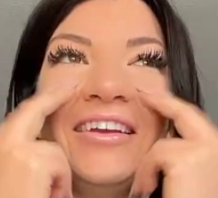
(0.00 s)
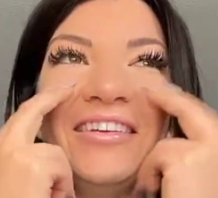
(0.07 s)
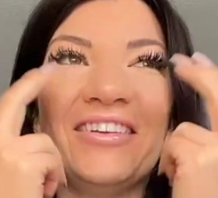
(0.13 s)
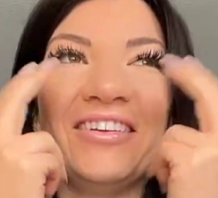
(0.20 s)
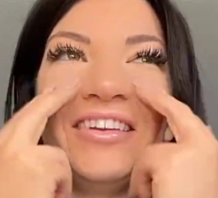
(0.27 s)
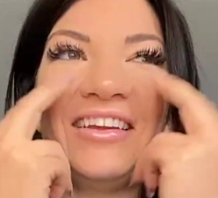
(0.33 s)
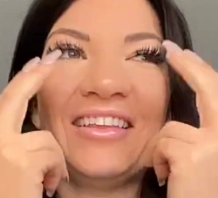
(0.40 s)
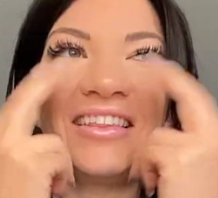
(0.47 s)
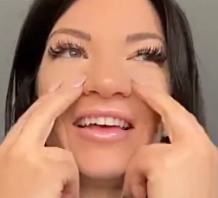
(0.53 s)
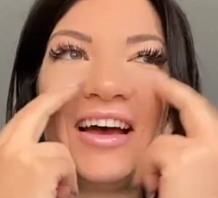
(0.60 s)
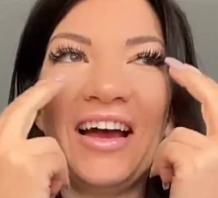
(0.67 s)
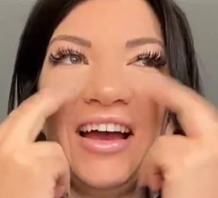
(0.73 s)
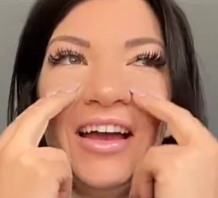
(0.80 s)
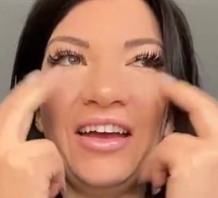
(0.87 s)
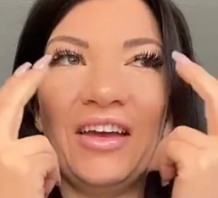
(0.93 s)
Underneath the
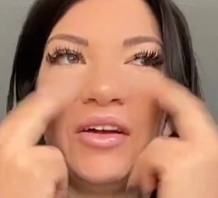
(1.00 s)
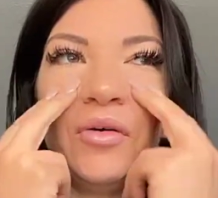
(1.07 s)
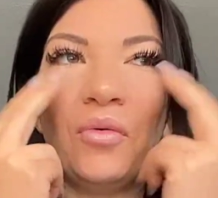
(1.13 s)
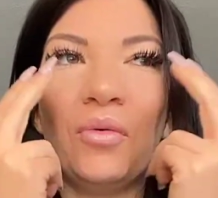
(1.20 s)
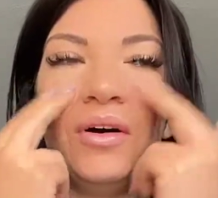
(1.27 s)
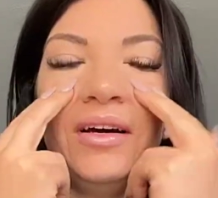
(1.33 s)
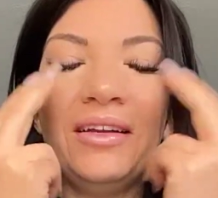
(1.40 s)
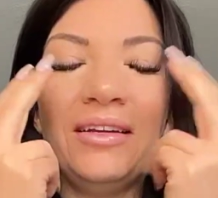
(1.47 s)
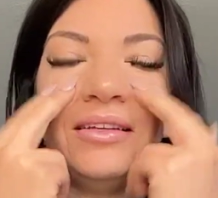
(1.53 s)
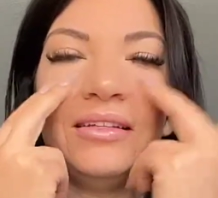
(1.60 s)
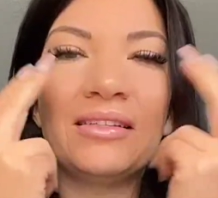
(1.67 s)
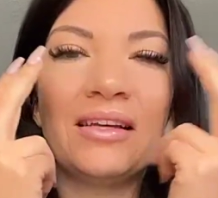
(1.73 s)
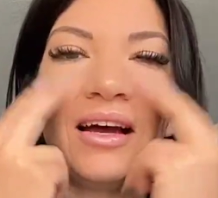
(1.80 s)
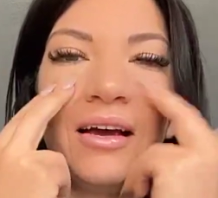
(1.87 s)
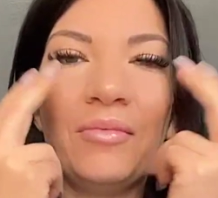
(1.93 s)
eye, what
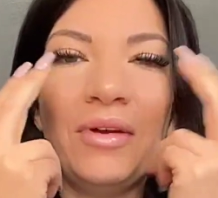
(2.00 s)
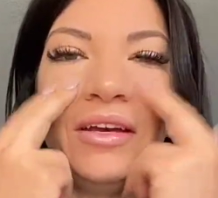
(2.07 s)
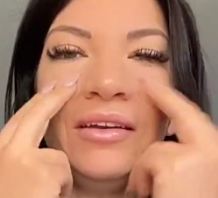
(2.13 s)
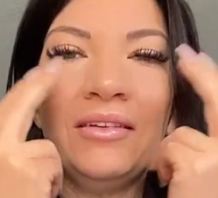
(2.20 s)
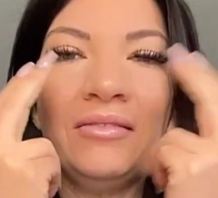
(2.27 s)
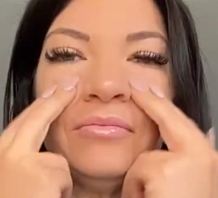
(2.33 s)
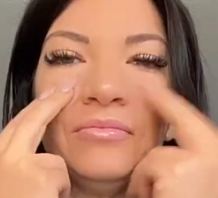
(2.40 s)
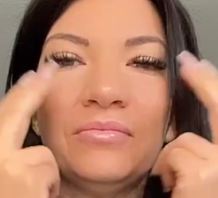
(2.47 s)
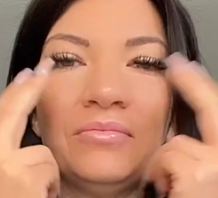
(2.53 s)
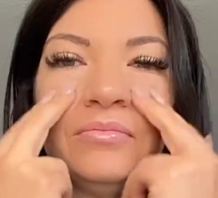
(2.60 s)
is coming?